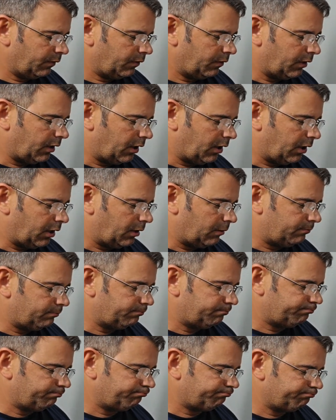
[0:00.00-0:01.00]

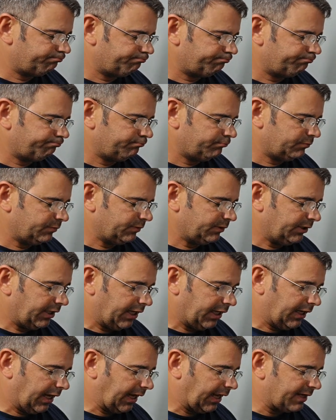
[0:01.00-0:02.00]
And
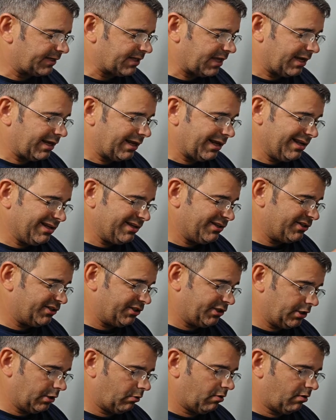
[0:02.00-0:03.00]
like I said,
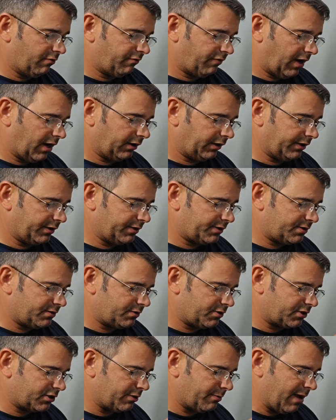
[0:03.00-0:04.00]
zero violence.
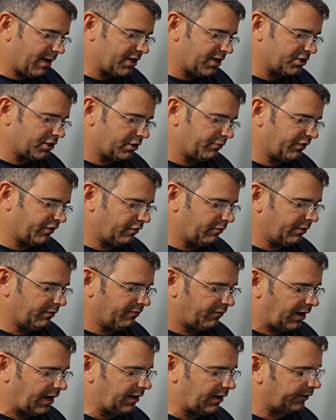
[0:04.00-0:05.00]
Just imagine if it had been
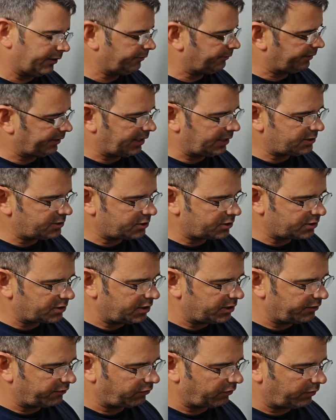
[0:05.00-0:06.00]
violent. Well, that's just a
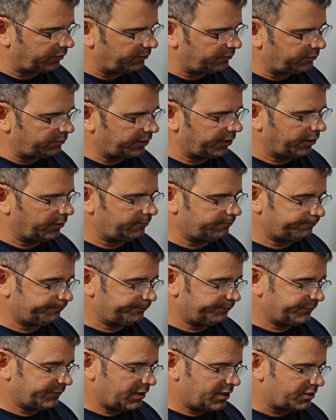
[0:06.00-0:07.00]
different,
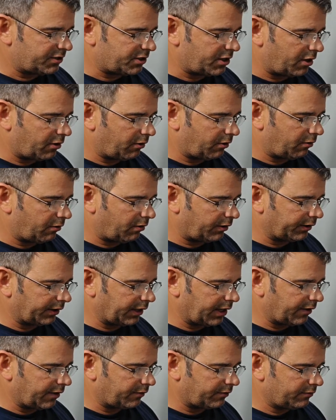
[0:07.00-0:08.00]
scenario
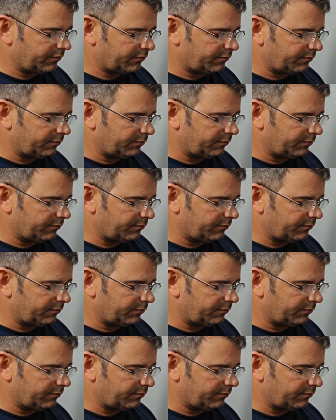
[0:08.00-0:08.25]
altogether.